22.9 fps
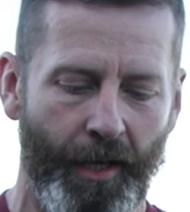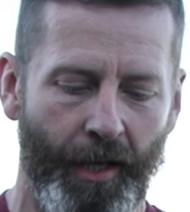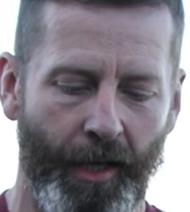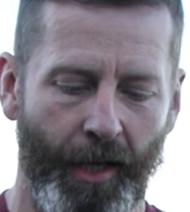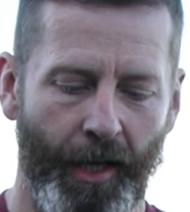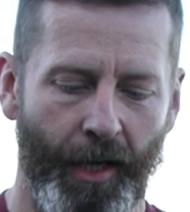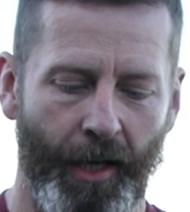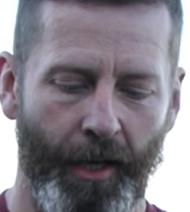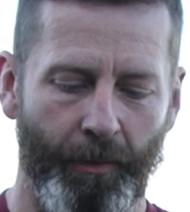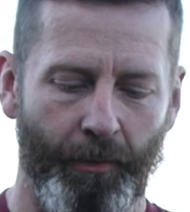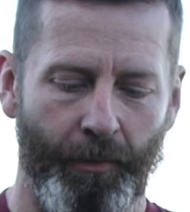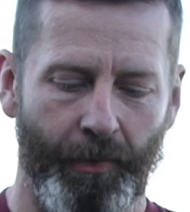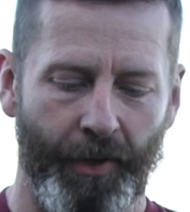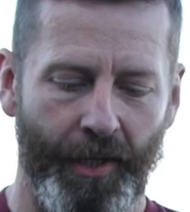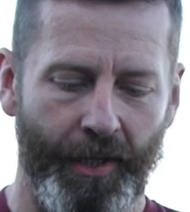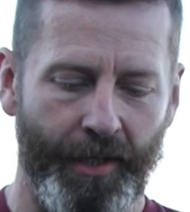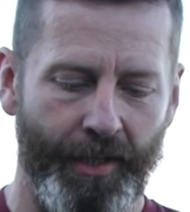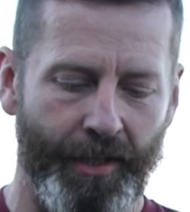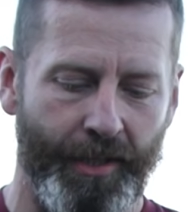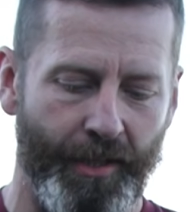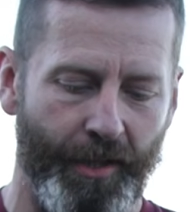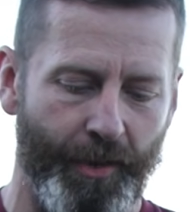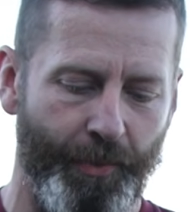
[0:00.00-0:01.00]

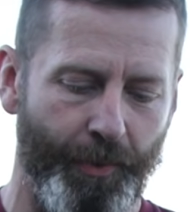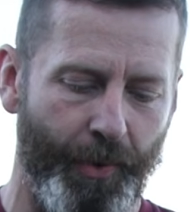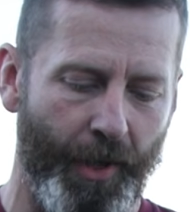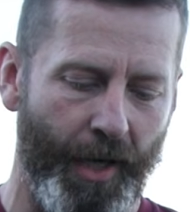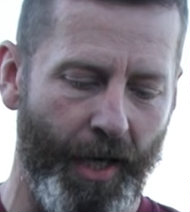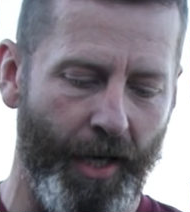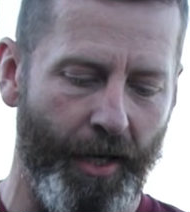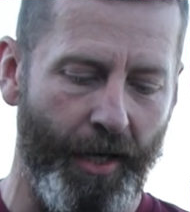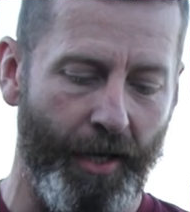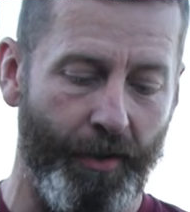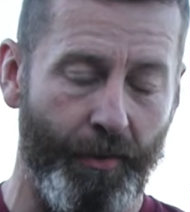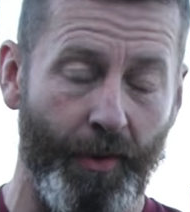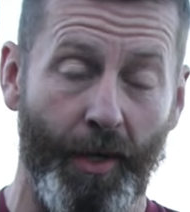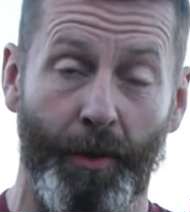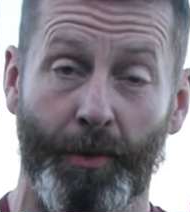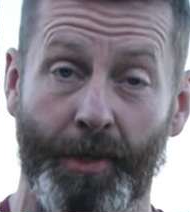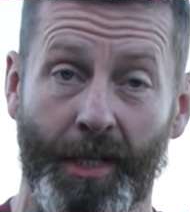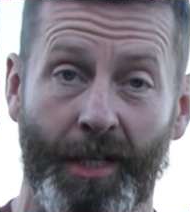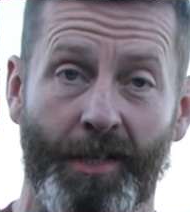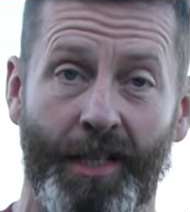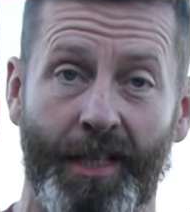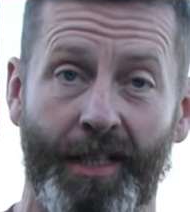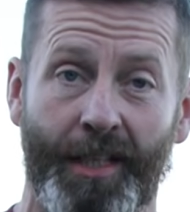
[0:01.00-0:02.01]
This spray I
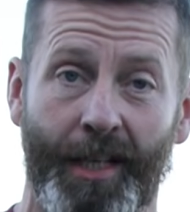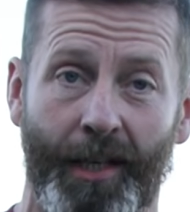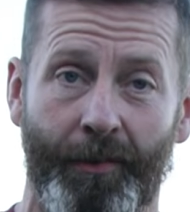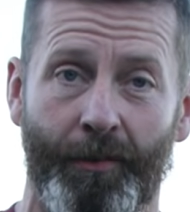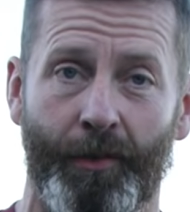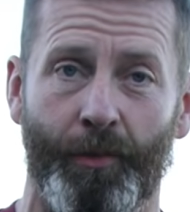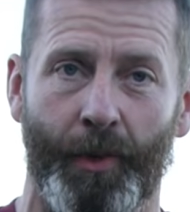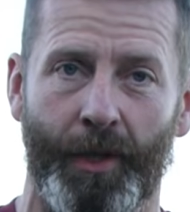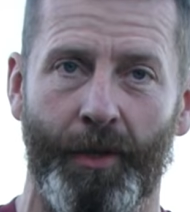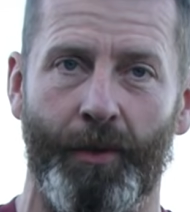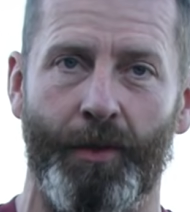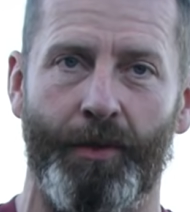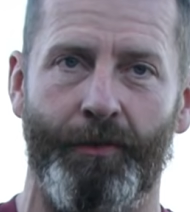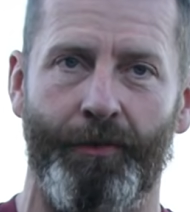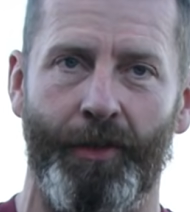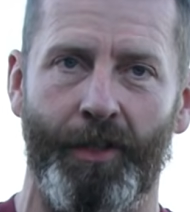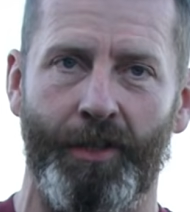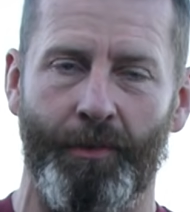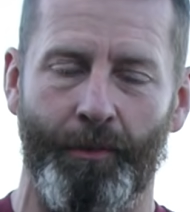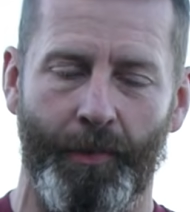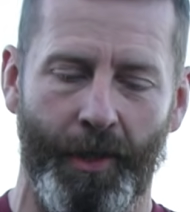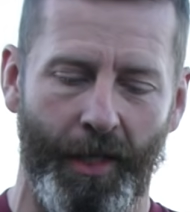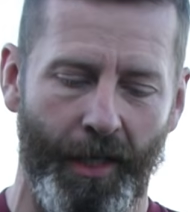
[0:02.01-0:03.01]
was actually given when I was
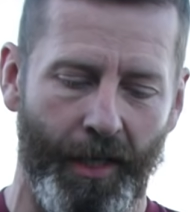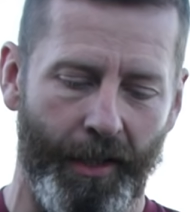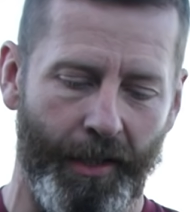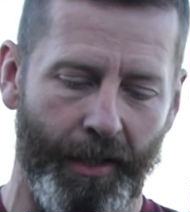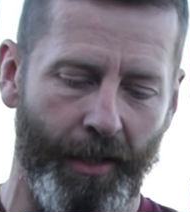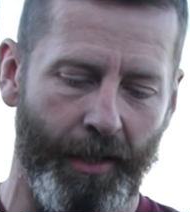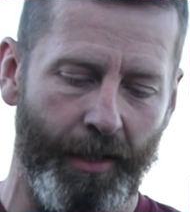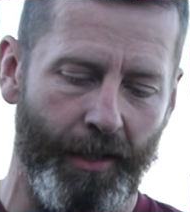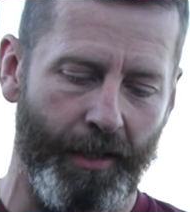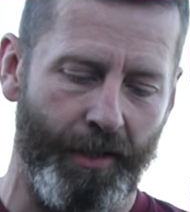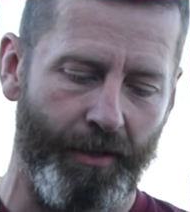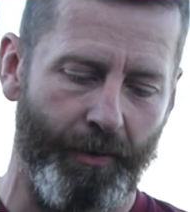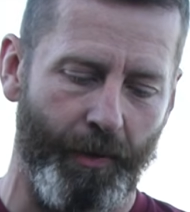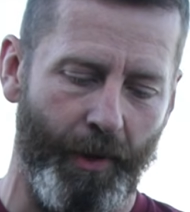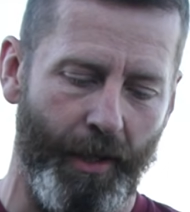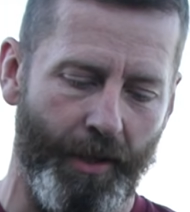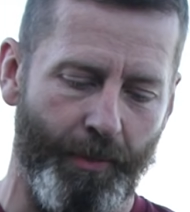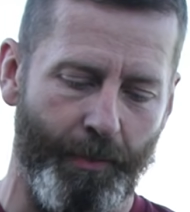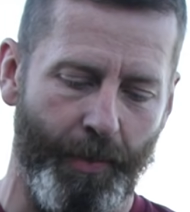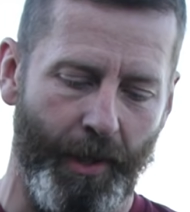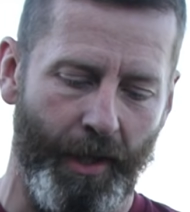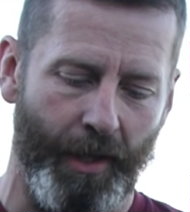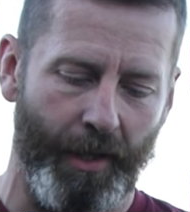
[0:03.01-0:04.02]
fishing by a guy, and he
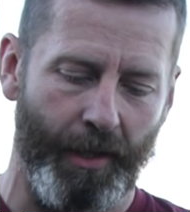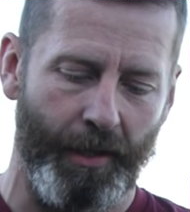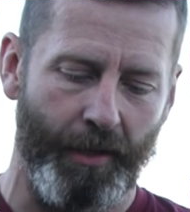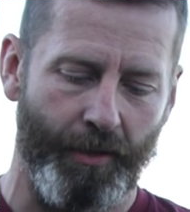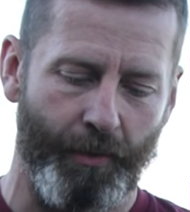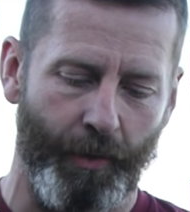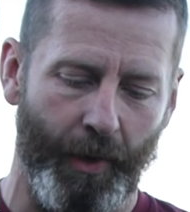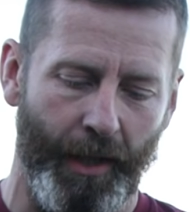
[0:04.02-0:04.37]
swears by it as